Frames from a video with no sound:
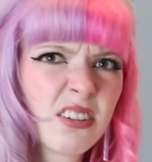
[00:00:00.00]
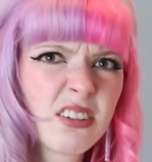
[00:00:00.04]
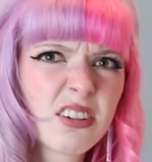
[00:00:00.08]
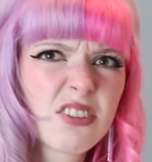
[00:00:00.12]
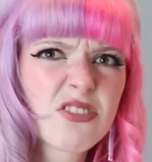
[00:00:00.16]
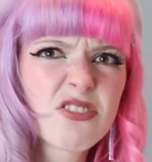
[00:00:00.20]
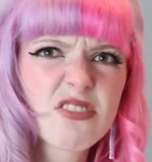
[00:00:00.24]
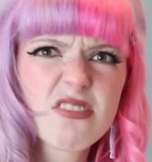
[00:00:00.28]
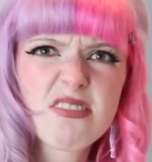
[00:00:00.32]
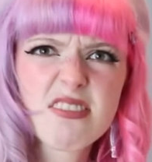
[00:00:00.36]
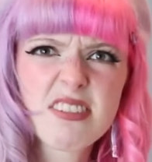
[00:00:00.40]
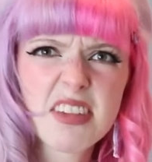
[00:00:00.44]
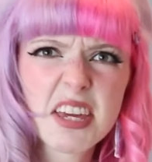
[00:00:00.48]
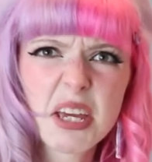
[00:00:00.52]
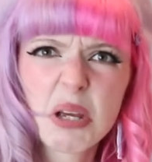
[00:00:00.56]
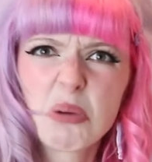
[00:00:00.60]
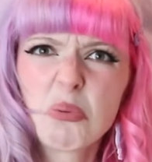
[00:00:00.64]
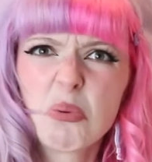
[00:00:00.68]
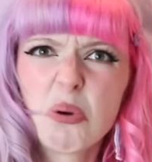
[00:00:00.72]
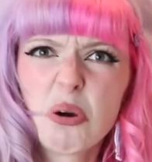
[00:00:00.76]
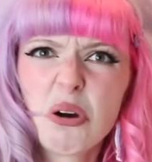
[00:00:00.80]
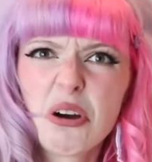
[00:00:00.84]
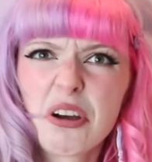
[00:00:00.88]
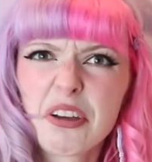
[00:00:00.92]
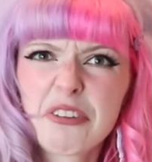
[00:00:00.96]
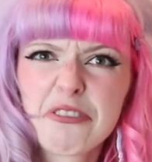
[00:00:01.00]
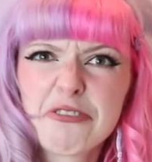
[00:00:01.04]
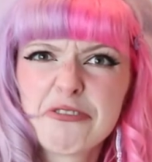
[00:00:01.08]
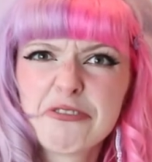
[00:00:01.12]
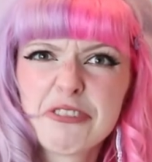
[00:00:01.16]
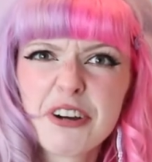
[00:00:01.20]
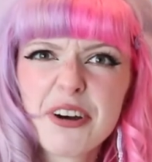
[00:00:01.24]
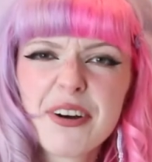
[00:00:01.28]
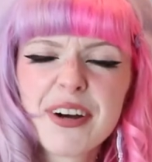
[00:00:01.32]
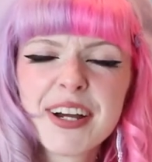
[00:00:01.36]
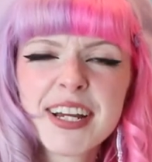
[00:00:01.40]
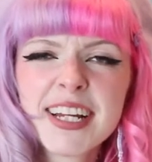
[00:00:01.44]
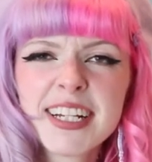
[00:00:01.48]
and just seeing what I
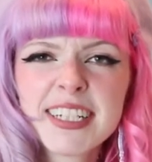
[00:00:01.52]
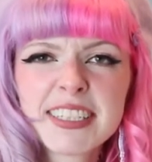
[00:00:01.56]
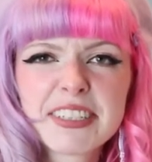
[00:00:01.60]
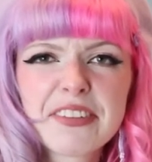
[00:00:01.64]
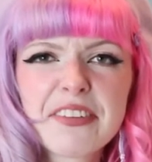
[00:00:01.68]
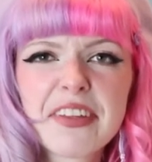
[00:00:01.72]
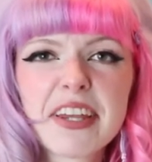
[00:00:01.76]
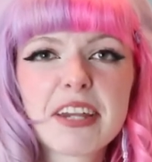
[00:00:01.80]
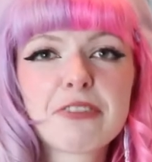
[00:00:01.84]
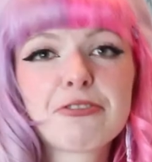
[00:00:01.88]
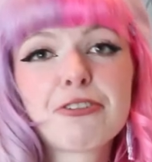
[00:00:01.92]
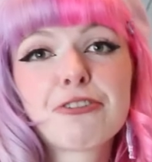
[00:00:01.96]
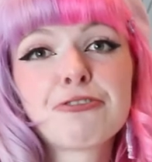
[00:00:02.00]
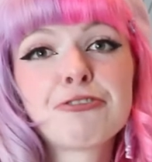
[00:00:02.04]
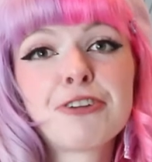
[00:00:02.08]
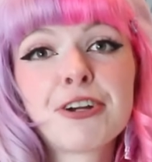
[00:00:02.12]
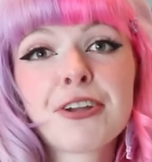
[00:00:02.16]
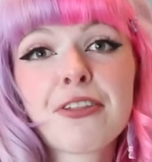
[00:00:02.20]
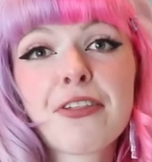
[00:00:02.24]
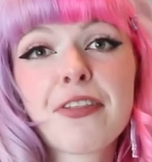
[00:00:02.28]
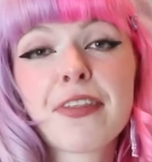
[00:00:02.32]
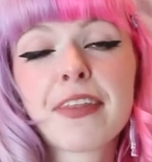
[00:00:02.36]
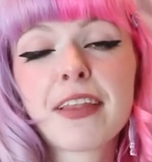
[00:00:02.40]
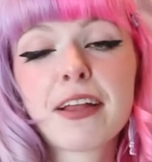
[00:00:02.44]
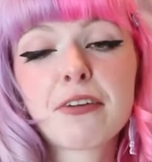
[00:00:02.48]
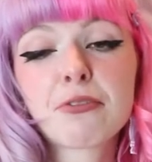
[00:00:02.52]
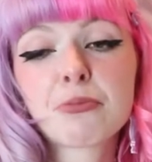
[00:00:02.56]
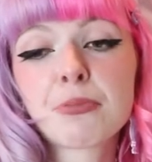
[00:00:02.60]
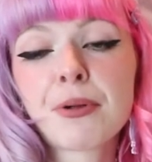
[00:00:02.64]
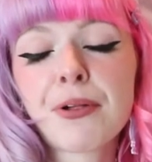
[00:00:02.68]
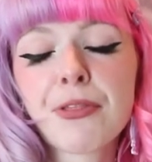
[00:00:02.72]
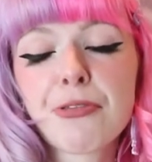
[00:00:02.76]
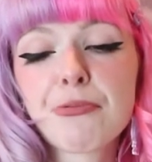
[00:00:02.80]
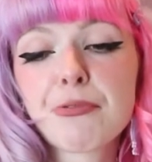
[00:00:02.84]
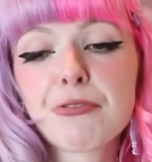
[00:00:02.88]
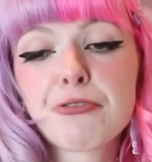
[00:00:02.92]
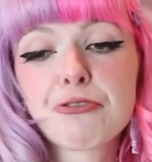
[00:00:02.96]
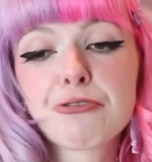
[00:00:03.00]
find and then if I find something that
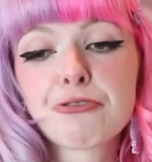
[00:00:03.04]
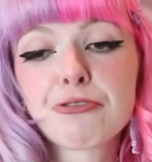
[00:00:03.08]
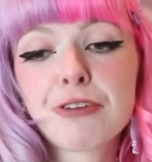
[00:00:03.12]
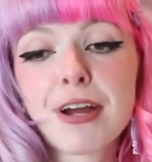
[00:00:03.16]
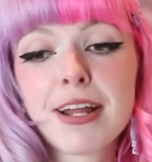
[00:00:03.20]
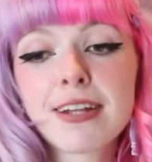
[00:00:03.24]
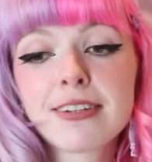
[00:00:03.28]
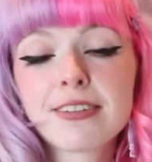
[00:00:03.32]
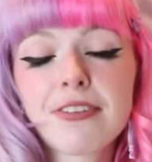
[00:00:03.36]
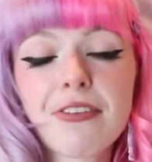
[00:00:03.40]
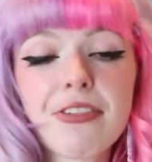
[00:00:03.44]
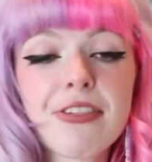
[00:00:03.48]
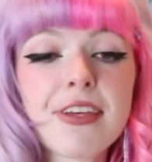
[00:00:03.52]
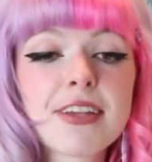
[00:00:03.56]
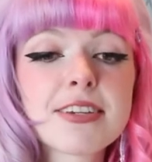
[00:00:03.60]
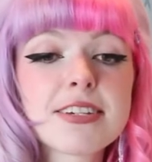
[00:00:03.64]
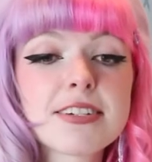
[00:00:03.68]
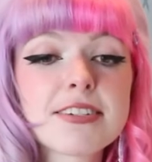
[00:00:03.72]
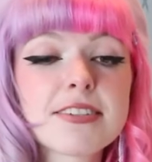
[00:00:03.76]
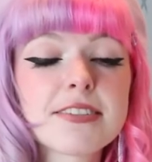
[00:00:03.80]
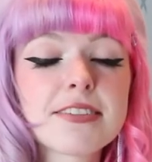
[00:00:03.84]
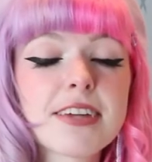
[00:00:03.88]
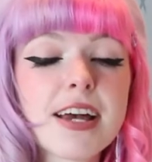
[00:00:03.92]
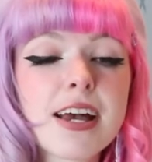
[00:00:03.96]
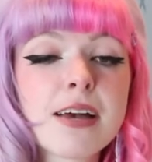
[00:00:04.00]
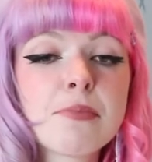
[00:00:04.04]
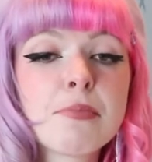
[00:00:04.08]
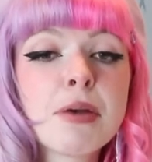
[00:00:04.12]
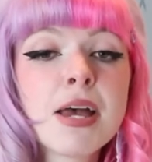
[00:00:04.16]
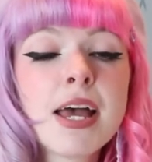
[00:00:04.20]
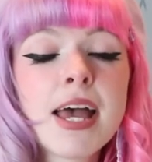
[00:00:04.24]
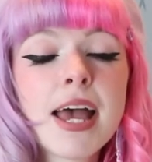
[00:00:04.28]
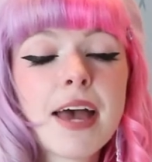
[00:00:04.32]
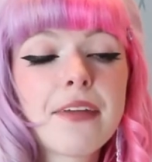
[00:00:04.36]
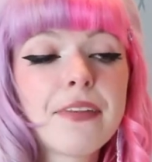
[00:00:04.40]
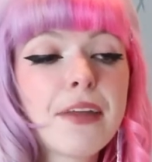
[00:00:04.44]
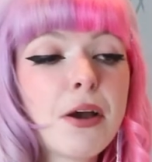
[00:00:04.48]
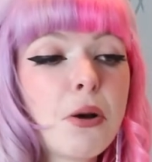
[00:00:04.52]
reminds me of a friend I'll send it to them
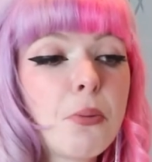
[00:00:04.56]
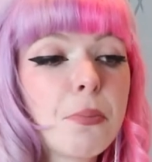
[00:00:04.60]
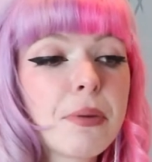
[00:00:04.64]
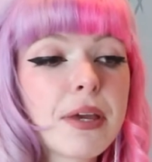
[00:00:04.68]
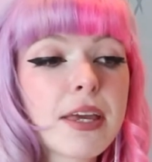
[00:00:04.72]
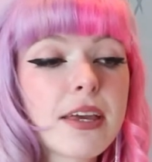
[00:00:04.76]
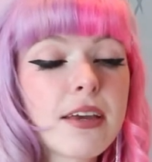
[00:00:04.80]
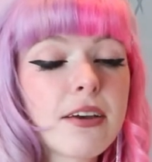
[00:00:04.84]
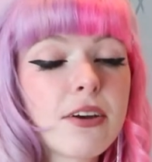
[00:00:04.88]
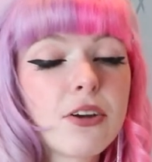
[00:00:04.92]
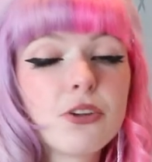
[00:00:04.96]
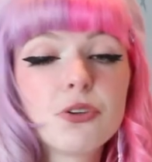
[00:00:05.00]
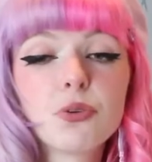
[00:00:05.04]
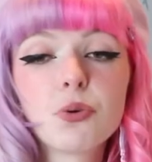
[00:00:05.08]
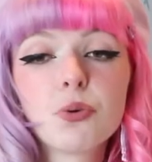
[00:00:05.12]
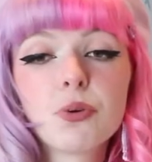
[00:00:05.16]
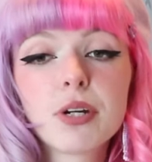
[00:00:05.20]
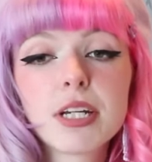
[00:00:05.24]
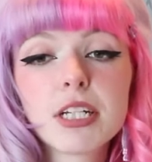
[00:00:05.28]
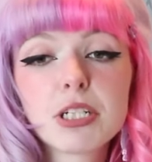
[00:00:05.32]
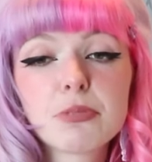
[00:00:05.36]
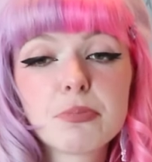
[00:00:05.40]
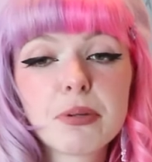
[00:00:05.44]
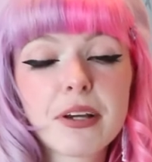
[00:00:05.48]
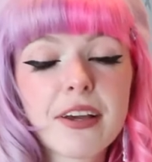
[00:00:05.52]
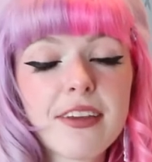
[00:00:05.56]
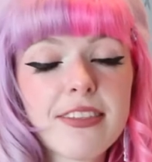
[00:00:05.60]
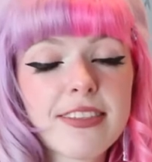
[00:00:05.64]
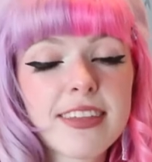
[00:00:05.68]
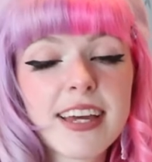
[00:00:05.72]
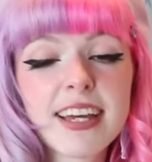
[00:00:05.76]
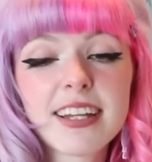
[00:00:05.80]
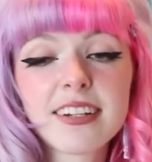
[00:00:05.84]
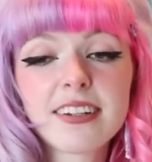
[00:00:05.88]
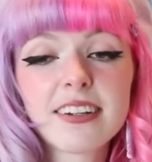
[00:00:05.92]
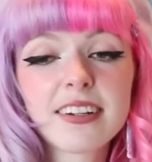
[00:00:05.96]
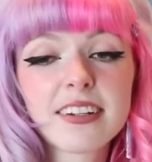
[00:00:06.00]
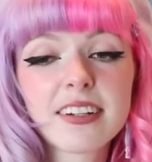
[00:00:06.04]
and they'll be annoyed because
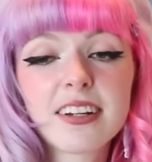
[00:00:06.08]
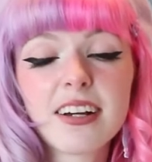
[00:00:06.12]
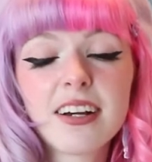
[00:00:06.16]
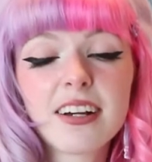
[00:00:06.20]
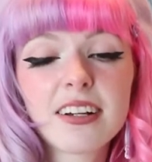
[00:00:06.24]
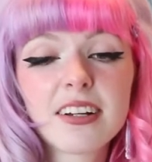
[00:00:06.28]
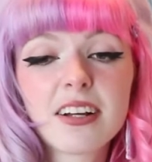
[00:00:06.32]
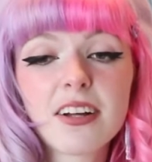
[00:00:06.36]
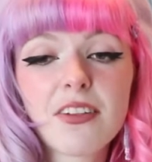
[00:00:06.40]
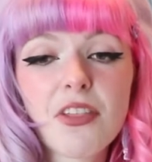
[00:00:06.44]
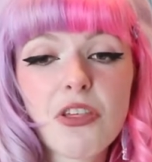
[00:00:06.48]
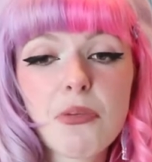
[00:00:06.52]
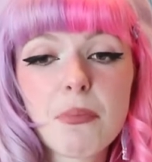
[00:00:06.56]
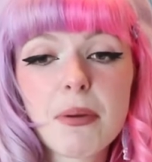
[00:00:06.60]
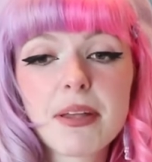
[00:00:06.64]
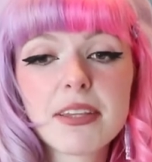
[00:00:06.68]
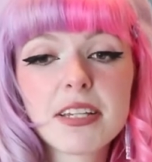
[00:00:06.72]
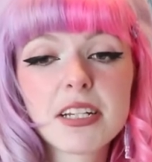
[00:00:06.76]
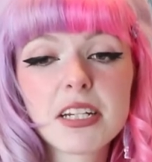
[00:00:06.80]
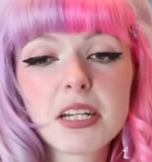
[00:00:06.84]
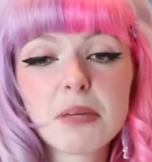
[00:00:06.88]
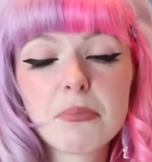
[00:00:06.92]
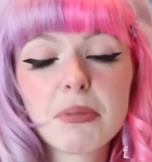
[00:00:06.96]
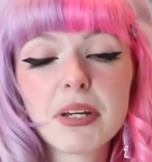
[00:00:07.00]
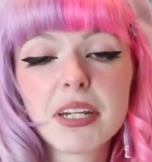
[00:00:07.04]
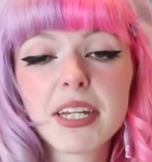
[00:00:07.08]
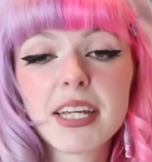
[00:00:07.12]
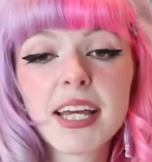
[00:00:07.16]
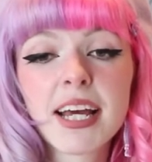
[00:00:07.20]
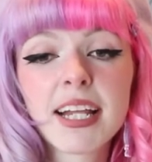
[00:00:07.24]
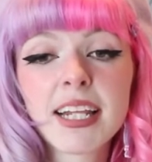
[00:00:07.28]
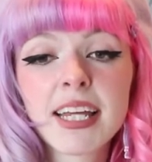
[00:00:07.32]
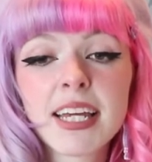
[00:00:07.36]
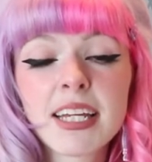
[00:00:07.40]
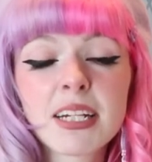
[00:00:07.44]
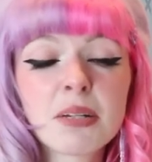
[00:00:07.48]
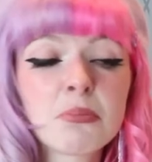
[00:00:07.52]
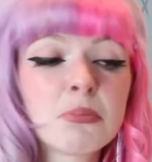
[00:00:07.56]
they're like I can't spend any money
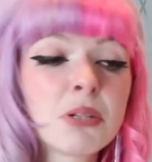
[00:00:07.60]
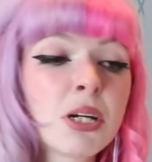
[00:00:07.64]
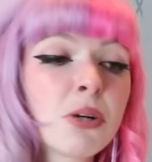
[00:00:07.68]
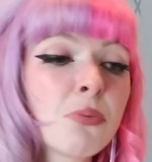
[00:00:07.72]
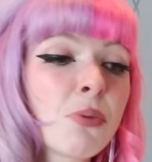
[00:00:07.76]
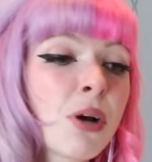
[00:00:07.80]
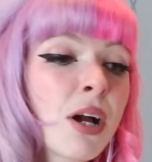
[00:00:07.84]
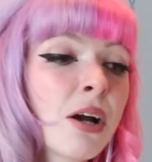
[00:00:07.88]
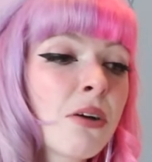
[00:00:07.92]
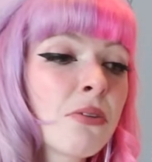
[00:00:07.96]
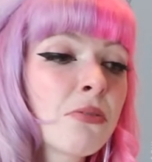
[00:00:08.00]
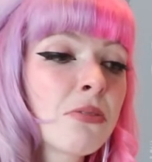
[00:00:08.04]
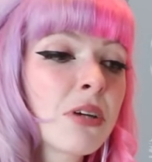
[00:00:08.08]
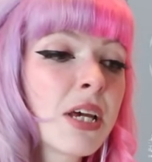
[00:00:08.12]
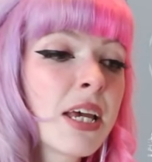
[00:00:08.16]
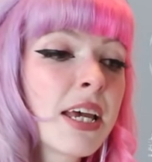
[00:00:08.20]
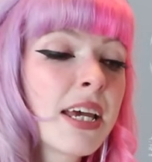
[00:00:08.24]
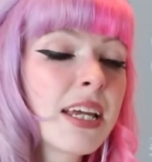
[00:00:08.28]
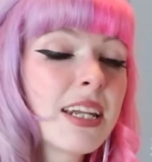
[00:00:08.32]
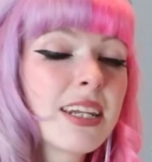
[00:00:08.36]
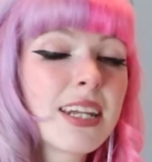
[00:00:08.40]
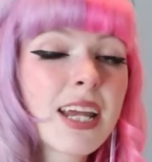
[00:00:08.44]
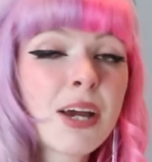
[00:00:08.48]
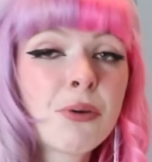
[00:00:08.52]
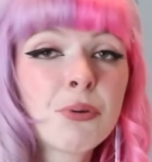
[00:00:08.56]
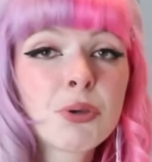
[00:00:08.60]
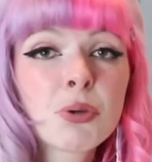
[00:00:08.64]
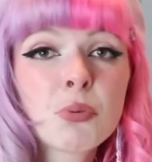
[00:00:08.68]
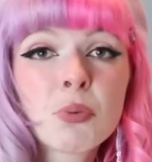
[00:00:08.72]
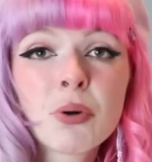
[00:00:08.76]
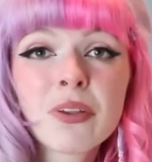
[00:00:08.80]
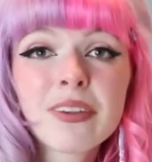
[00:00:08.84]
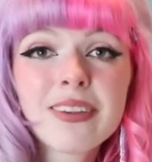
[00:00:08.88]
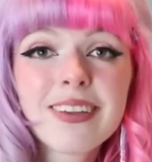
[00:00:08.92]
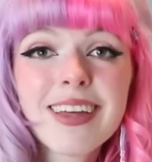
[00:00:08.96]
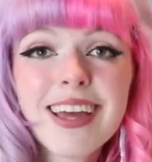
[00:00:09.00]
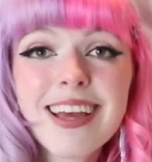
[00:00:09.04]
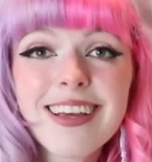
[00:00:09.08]
Ellie and I'm like well now you
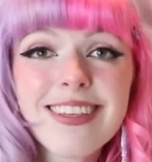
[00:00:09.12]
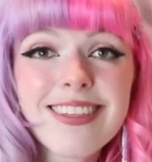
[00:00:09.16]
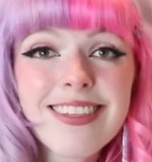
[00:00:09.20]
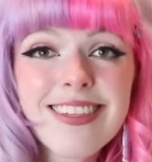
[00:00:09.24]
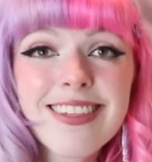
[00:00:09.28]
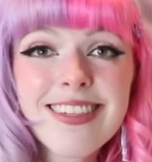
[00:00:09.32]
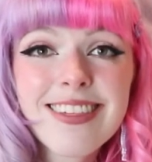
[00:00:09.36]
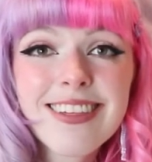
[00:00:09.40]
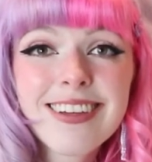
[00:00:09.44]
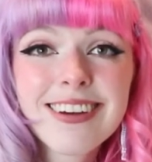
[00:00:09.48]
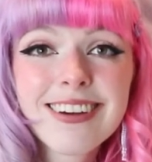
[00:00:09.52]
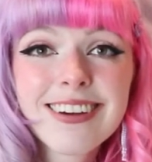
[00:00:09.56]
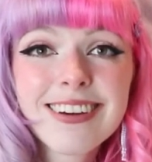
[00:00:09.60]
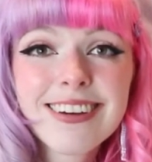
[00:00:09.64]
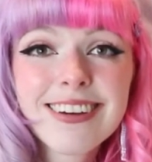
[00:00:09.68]
want this